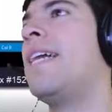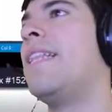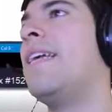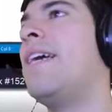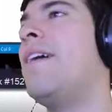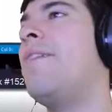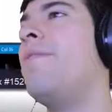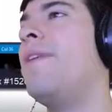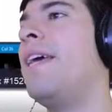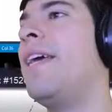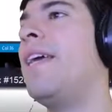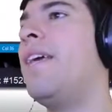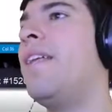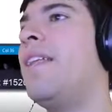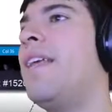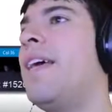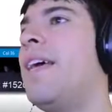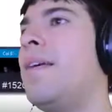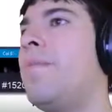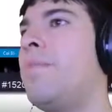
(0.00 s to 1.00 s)
how I want to
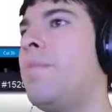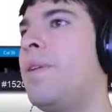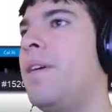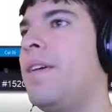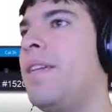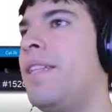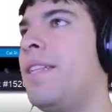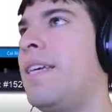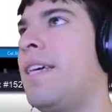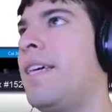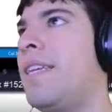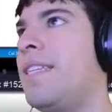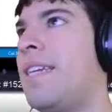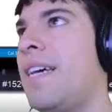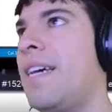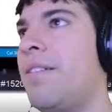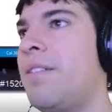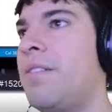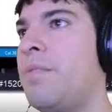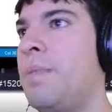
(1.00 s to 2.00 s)
handle that, but that's
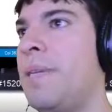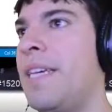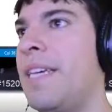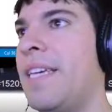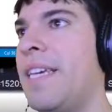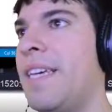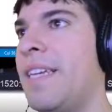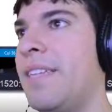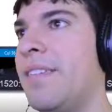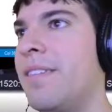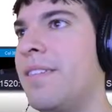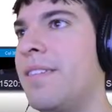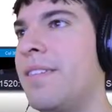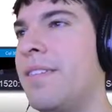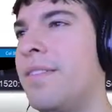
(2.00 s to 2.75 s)
how it's being handled.